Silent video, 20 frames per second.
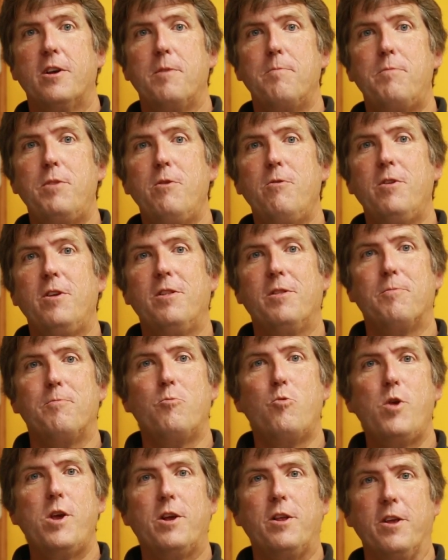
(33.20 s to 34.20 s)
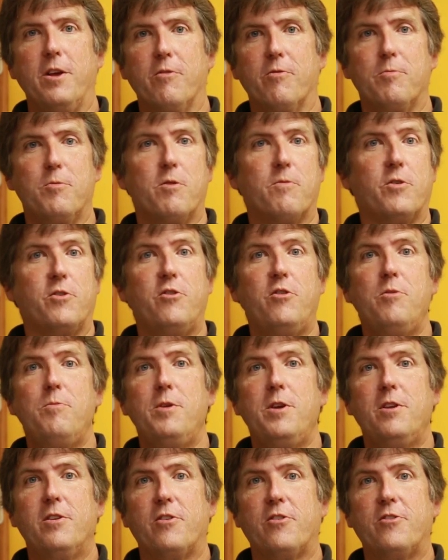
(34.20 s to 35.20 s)
computing them weekly from over 2
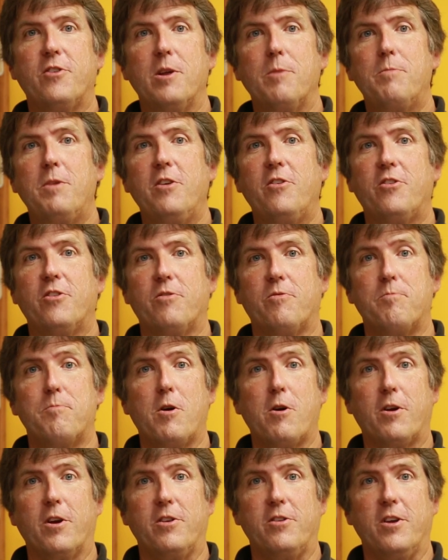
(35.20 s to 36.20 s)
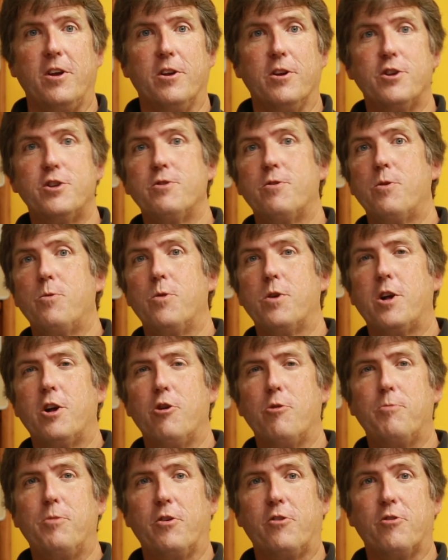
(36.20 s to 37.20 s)
million distinct pieces of market data showing what
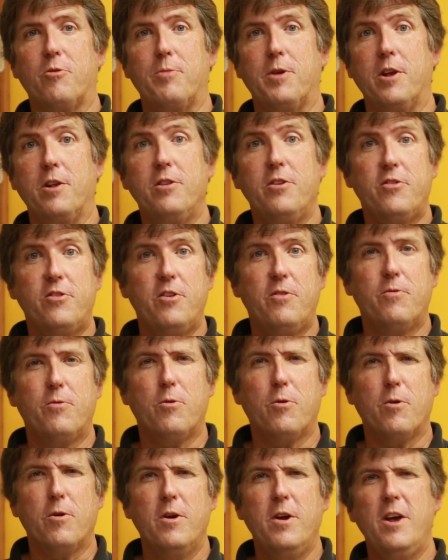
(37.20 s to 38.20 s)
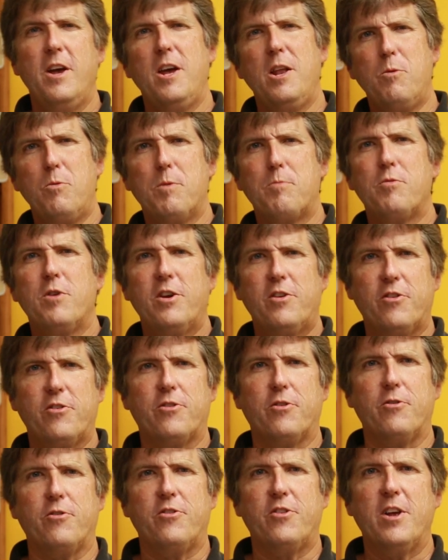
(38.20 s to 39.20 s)
comic books are being listed for and at what
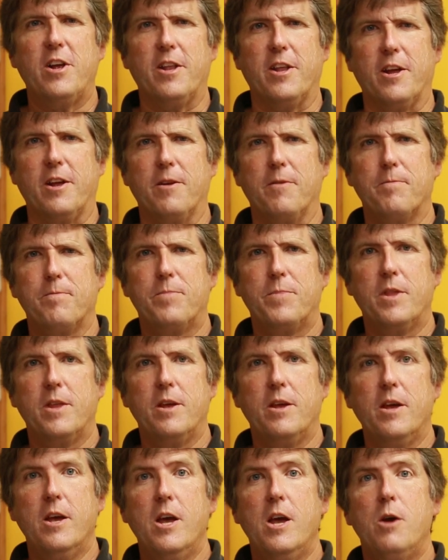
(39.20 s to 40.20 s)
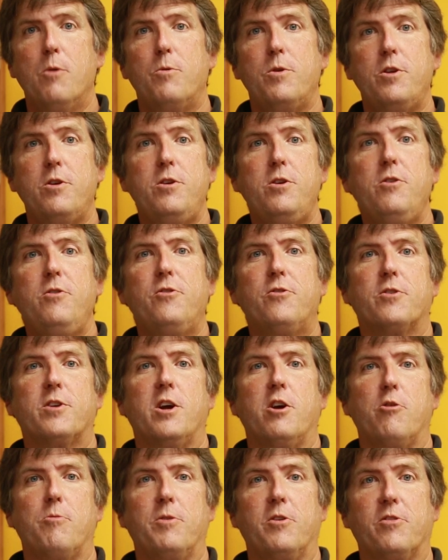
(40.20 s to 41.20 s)
prices they're selling. When you use your
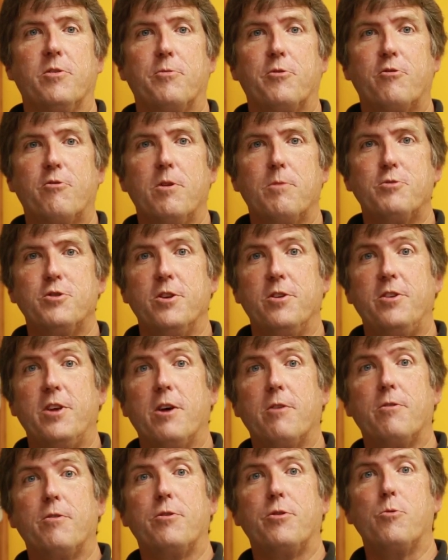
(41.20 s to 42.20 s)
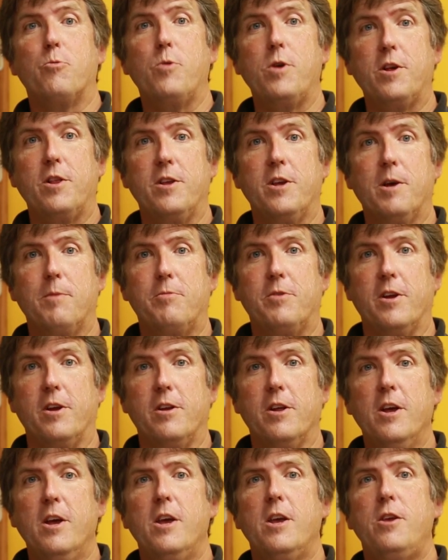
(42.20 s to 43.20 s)
ComicBase subscription and download the weekly
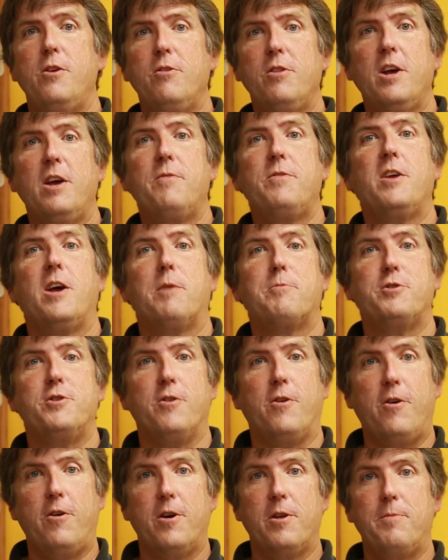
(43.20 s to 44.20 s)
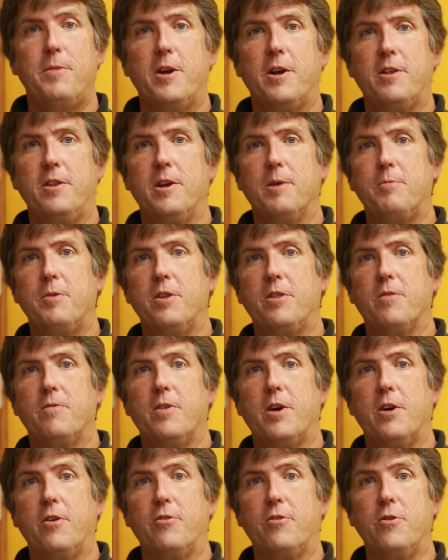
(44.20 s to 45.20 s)
update, you'll have the option to automatically update the
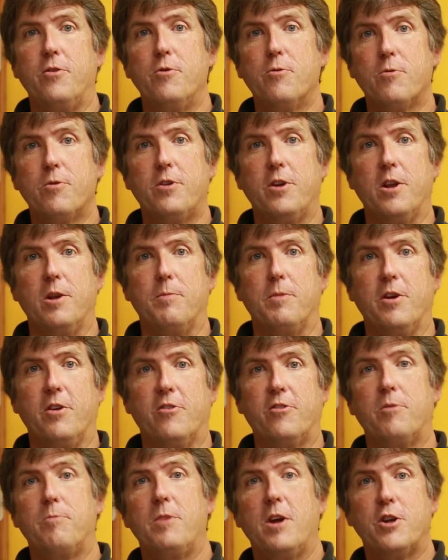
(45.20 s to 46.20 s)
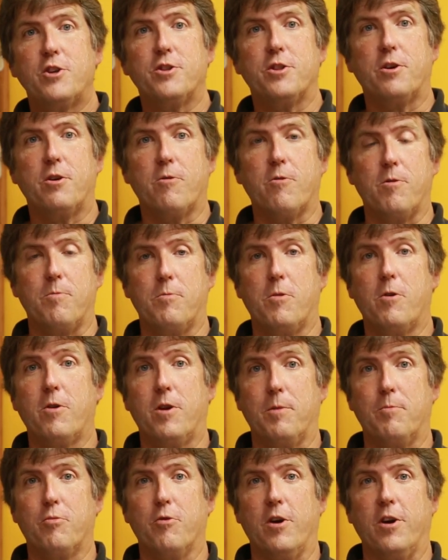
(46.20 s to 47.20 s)
values in your database to match the current
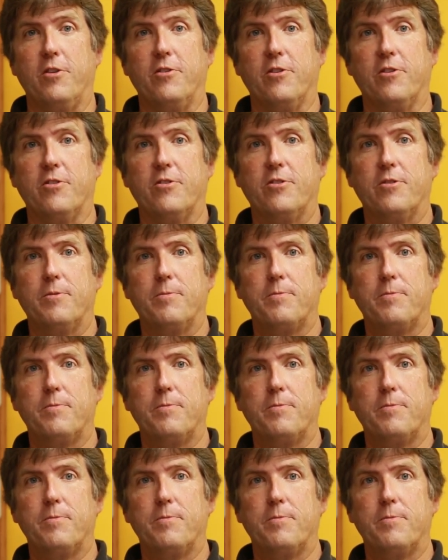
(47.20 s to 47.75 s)
market prices.